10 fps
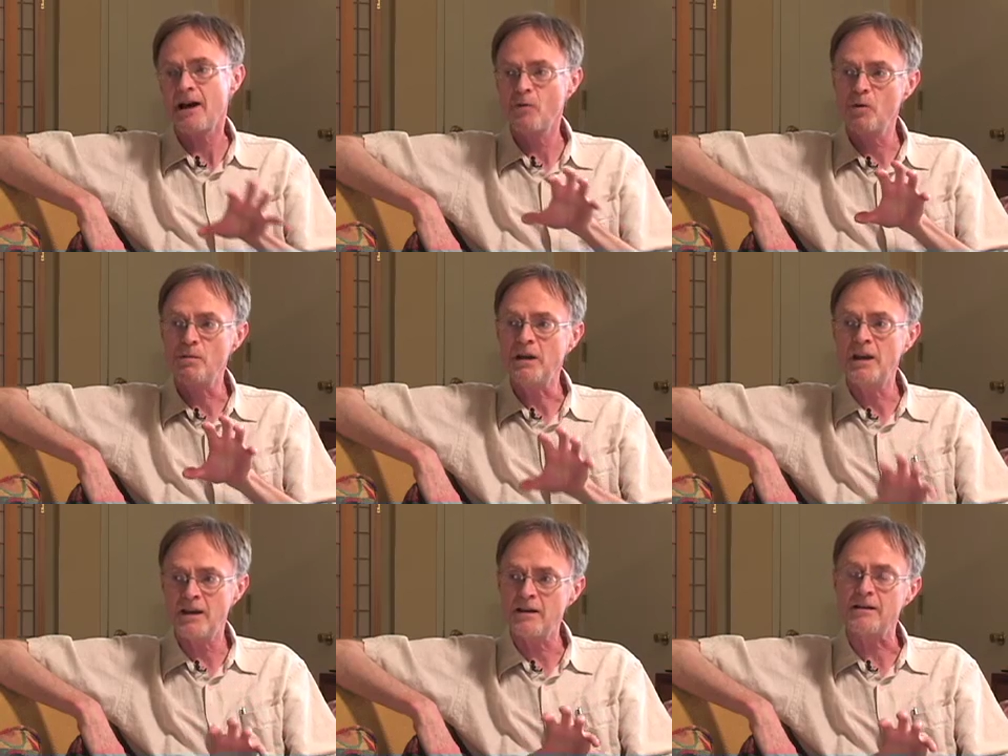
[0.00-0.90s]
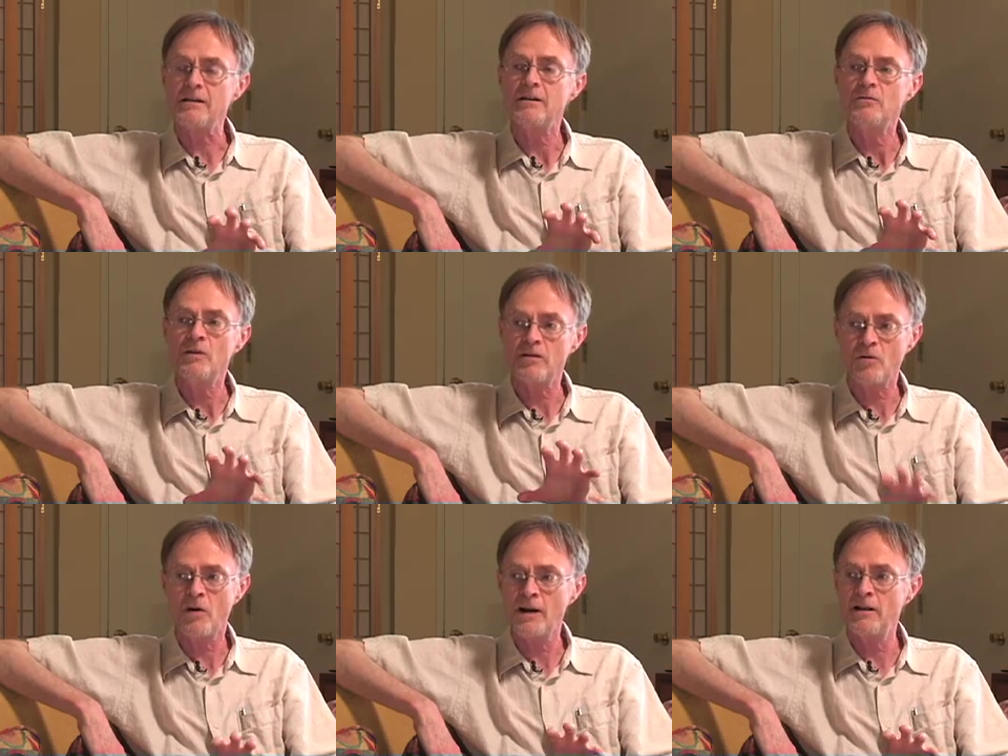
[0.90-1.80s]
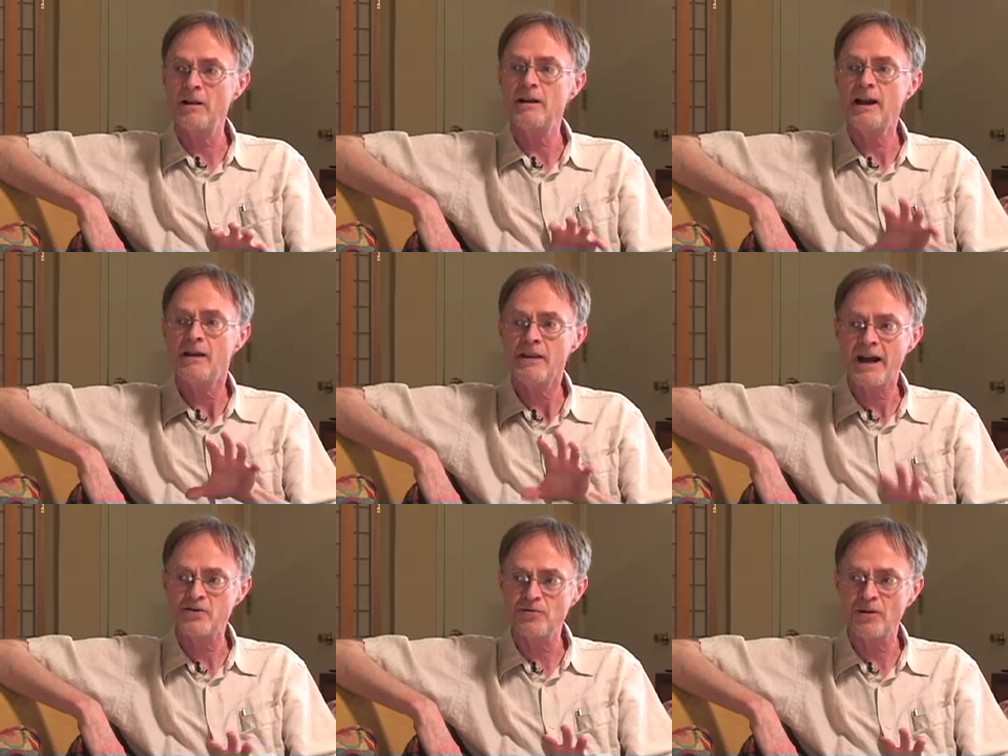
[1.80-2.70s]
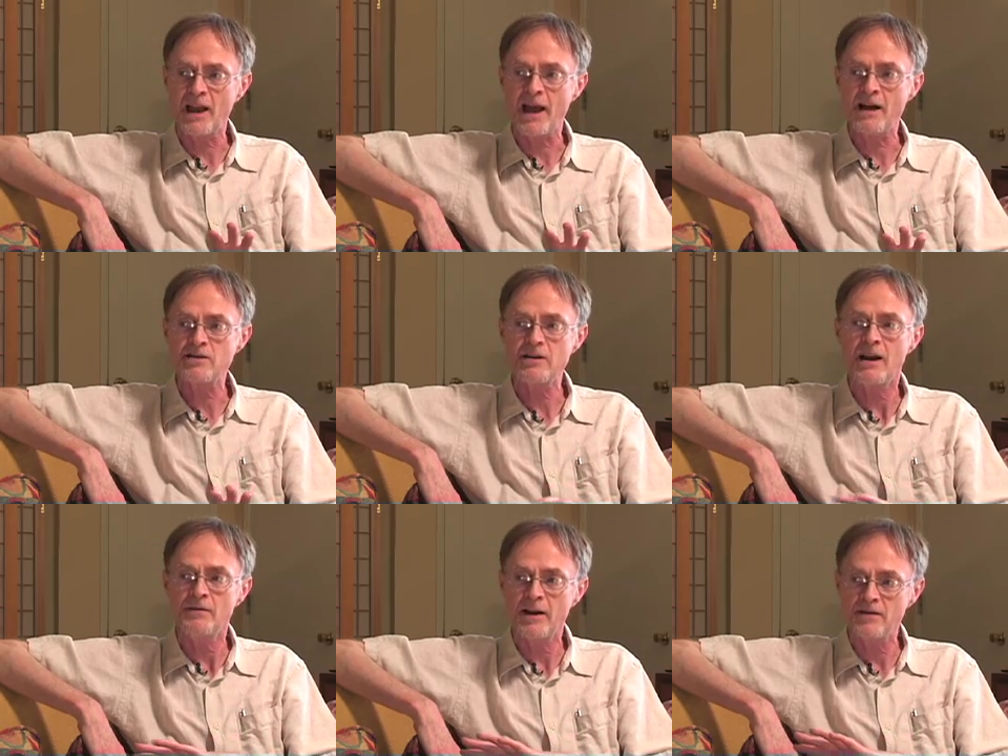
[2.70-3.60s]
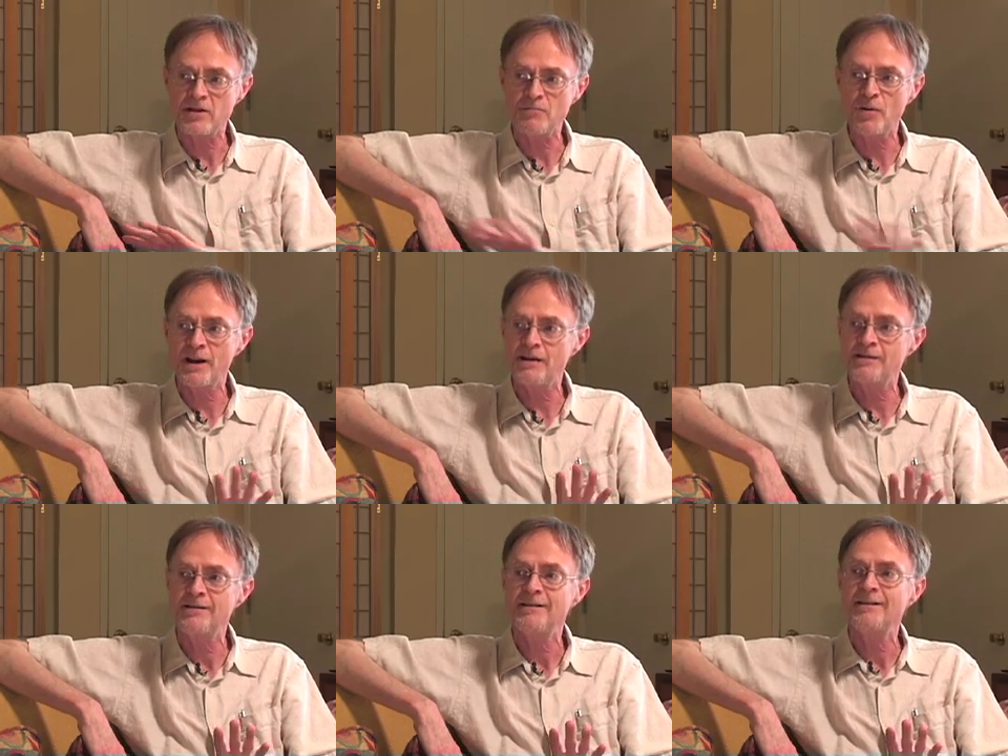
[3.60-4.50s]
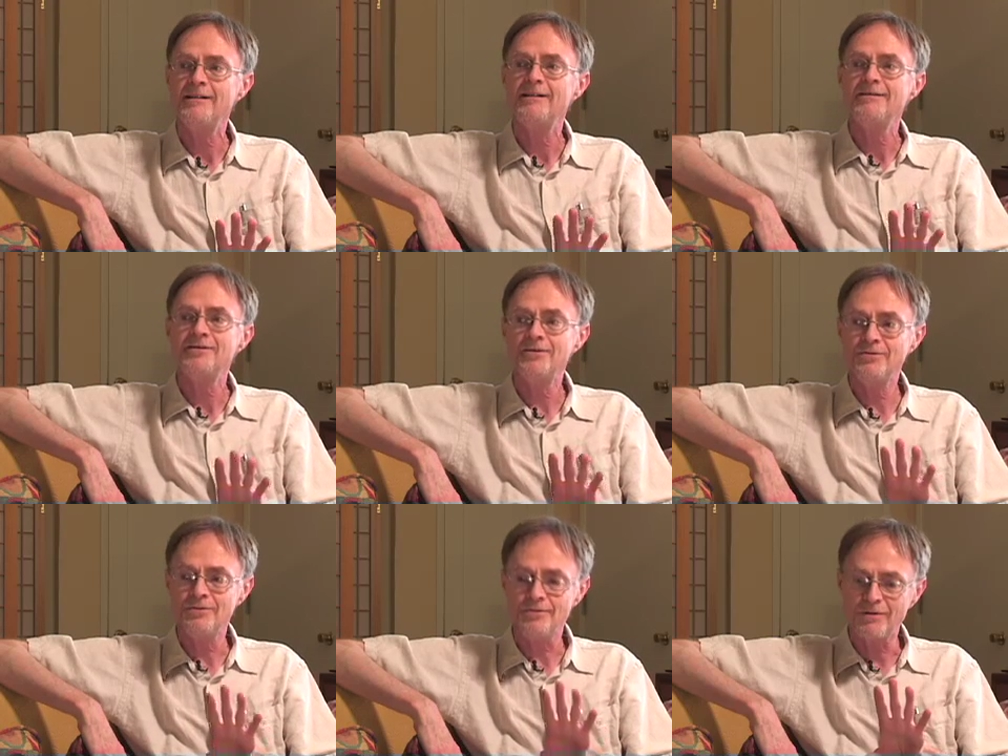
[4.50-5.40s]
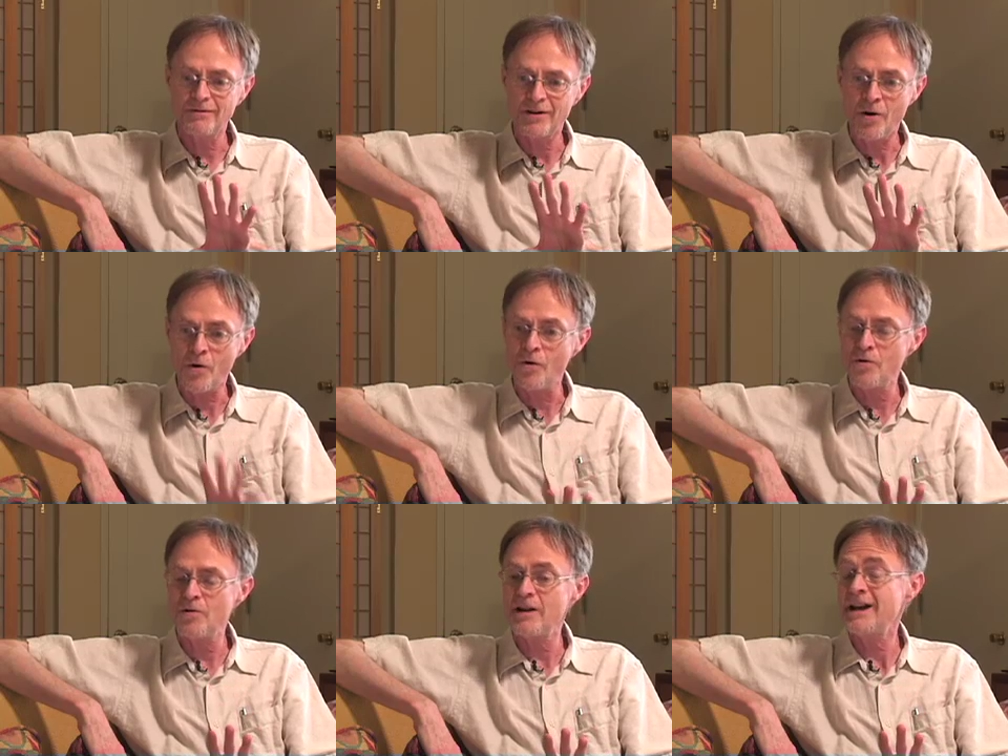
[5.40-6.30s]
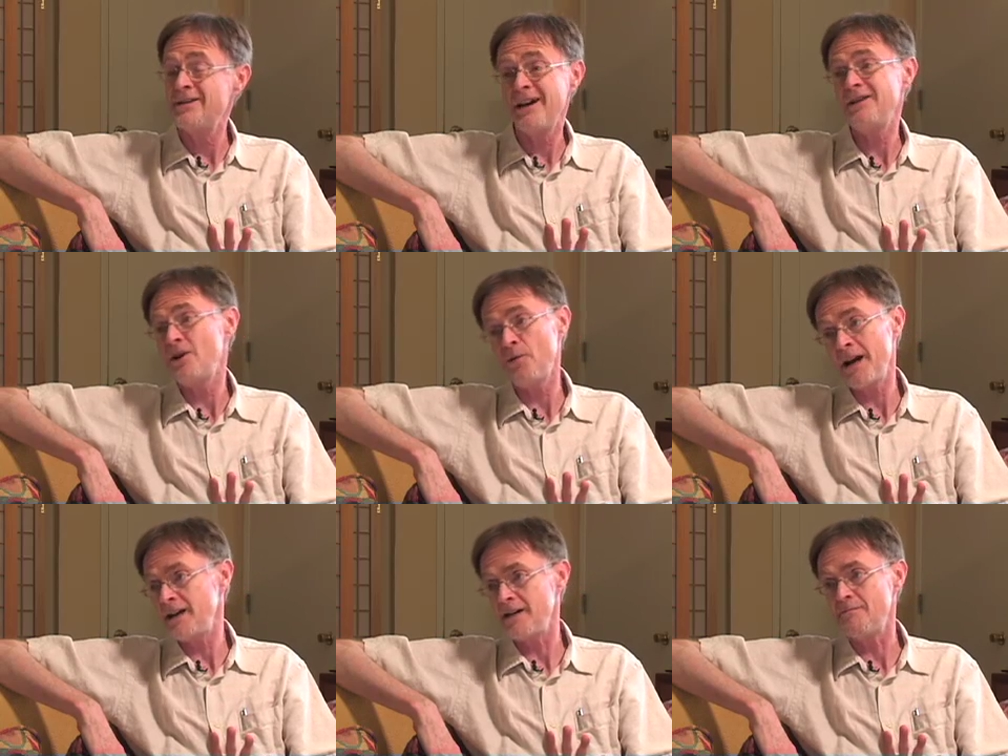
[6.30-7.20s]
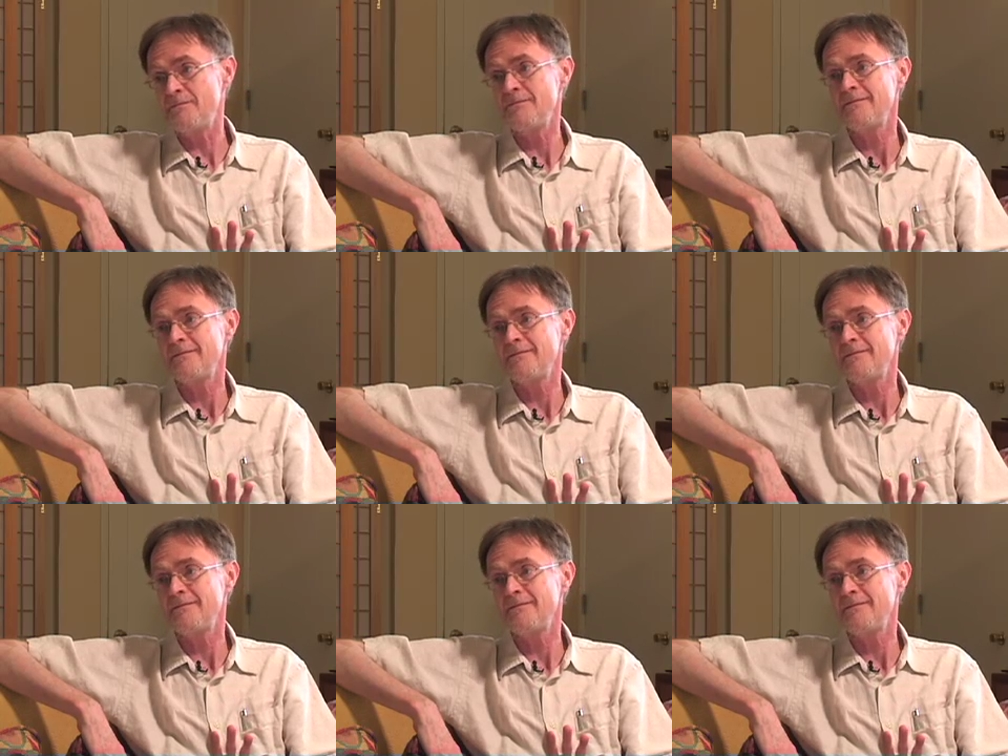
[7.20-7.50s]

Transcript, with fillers: that will begin with oil and natural gas and then spread to coal and then uranium.